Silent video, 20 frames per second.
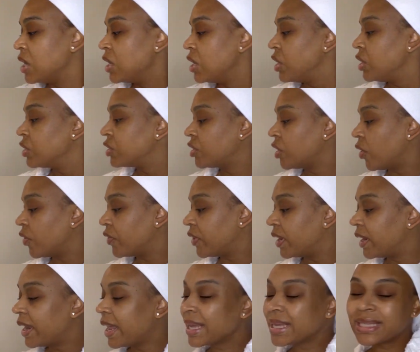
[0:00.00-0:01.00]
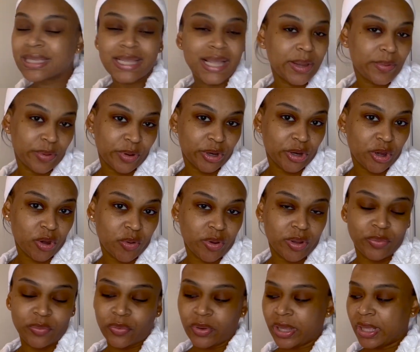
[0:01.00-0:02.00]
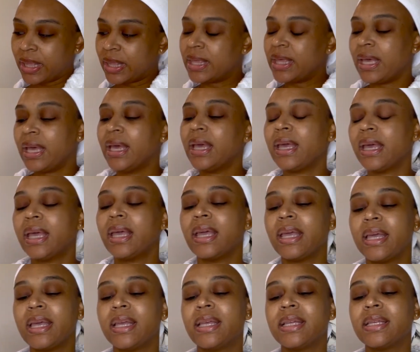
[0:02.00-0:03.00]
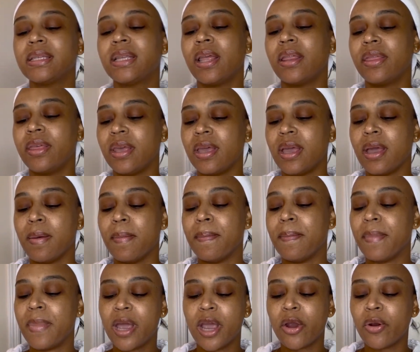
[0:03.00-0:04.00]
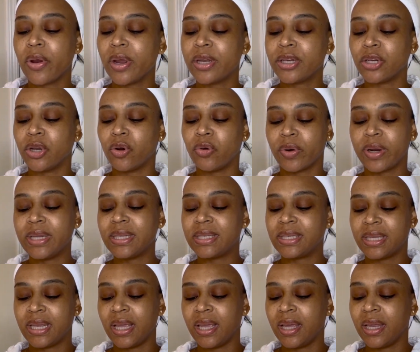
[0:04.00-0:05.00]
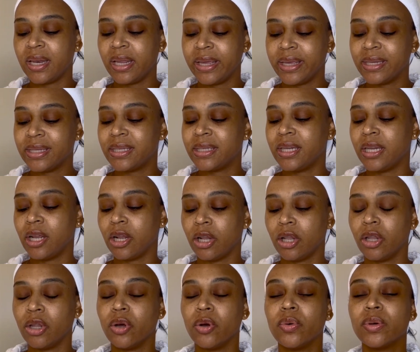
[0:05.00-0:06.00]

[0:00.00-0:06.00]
So the next thing we're gonna go in with is the Merit Great Skin Instant Glow